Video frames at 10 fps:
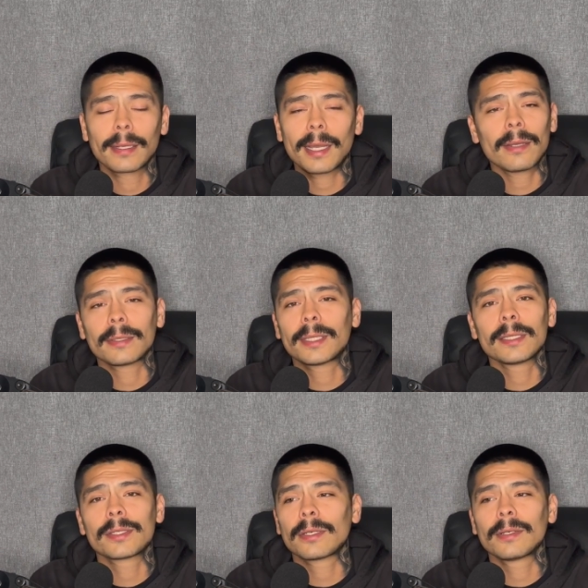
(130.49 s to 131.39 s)
I don't think
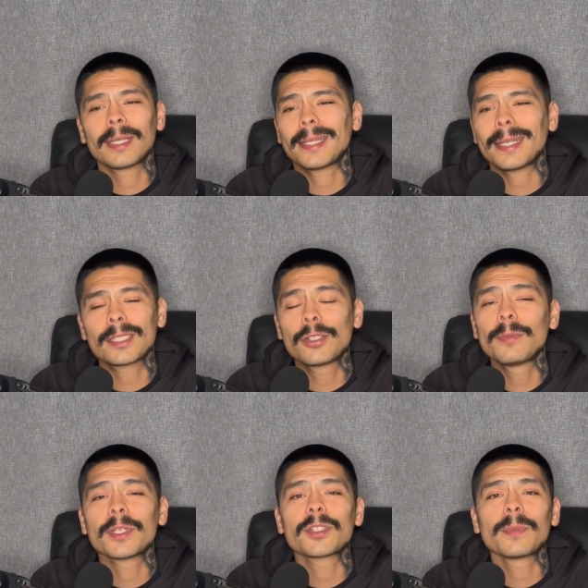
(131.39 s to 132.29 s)
so. That's too
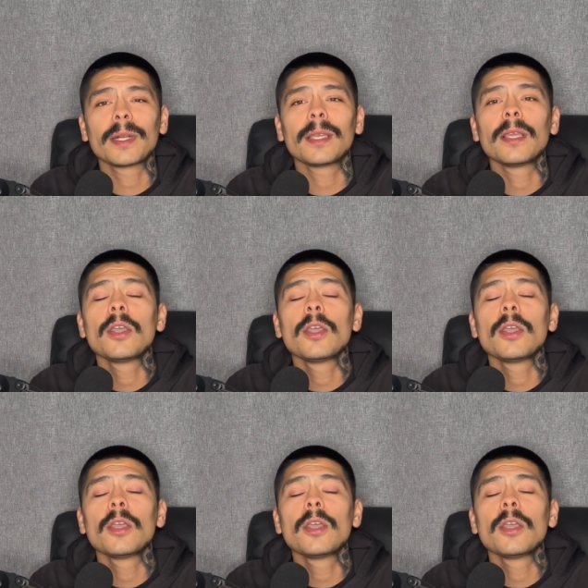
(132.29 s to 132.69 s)
much money.